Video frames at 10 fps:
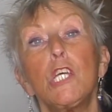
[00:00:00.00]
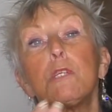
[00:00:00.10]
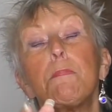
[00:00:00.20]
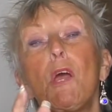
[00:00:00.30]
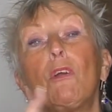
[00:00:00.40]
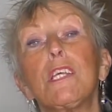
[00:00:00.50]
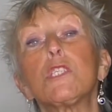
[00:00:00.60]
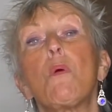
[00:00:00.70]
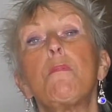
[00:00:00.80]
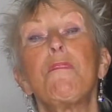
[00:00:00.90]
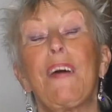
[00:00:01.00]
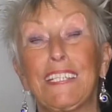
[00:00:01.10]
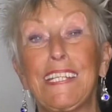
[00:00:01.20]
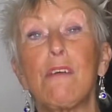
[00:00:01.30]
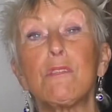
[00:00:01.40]
To be honest, when we've had
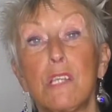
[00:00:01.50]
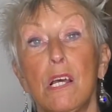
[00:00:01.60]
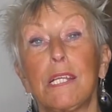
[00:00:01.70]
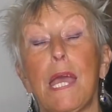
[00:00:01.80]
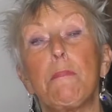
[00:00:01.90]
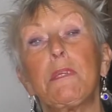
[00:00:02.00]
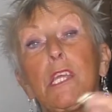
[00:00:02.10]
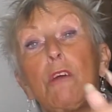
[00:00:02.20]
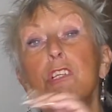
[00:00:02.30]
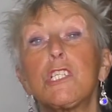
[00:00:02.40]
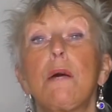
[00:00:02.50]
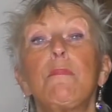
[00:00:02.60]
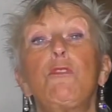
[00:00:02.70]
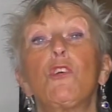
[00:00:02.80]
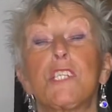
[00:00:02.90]
an outside cabin, the only time
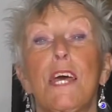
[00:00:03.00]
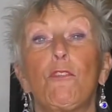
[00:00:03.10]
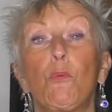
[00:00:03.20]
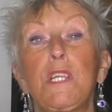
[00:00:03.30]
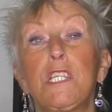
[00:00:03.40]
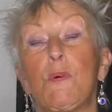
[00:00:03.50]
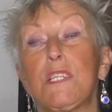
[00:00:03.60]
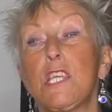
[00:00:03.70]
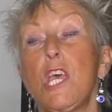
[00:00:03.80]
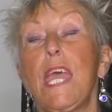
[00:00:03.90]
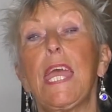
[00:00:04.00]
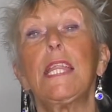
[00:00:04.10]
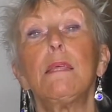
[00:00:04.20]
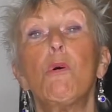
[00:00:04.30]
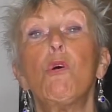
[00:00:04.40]
we've looked out the window is
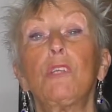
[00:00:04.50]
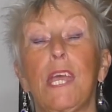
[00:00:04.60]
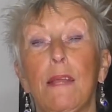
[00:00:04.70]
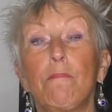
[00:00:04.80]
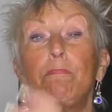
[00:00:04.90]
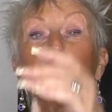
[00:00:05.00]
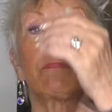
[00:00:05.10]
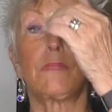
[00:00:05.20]
in the morning